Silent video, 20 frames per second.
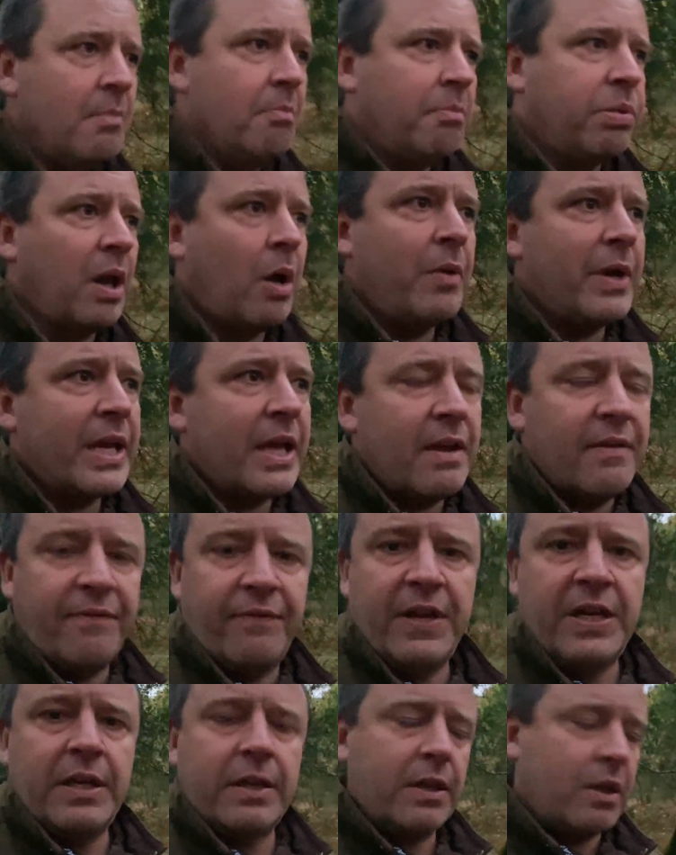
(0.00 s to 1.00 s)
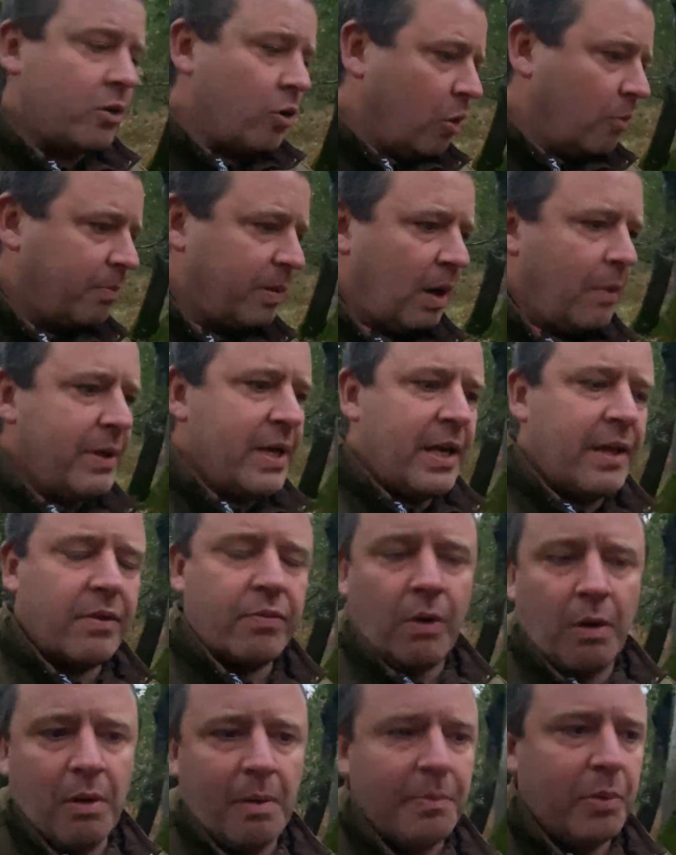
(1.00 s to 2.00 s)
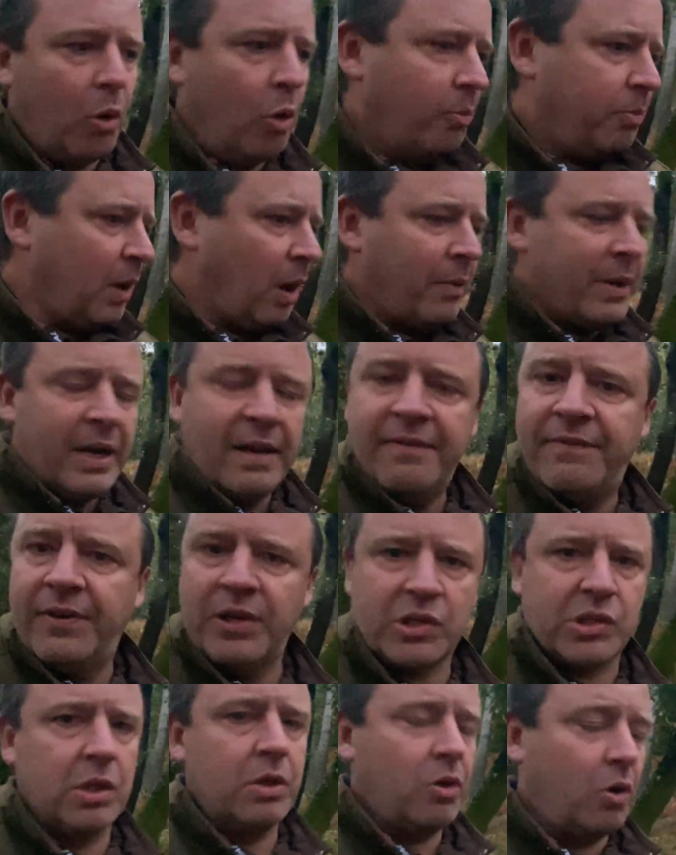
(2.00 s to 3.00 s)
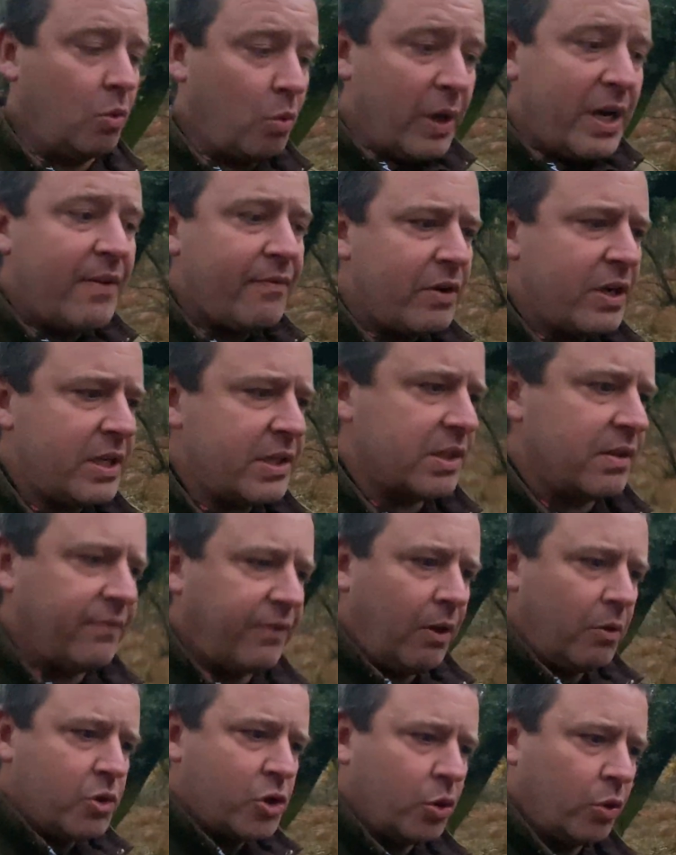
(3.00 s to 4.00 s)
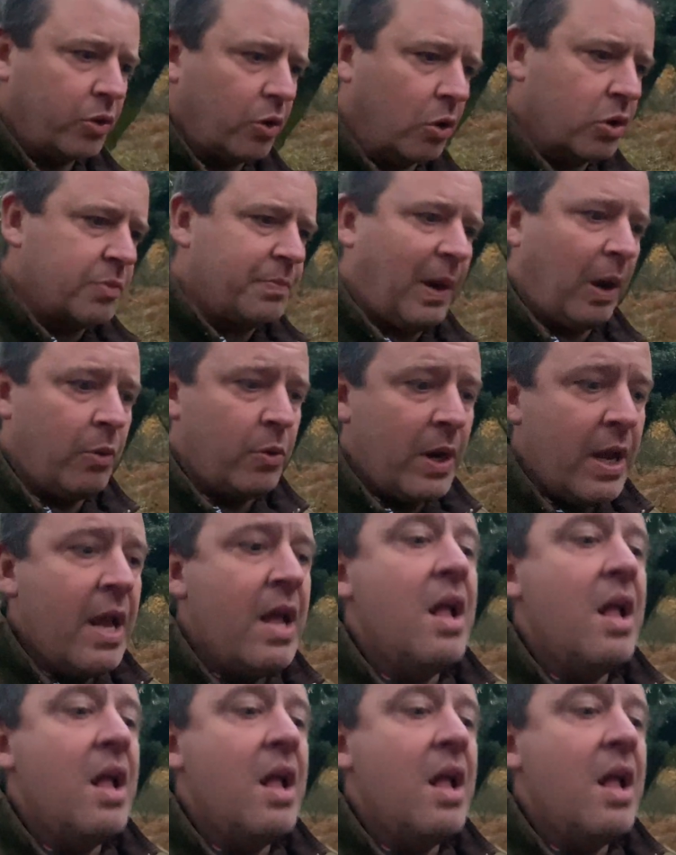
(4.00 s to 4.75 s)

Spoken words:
blowing it, feeding the dog, blowing it, throw a ball, blowing it, fuss the dog, whatever it is that floats your dog's boat.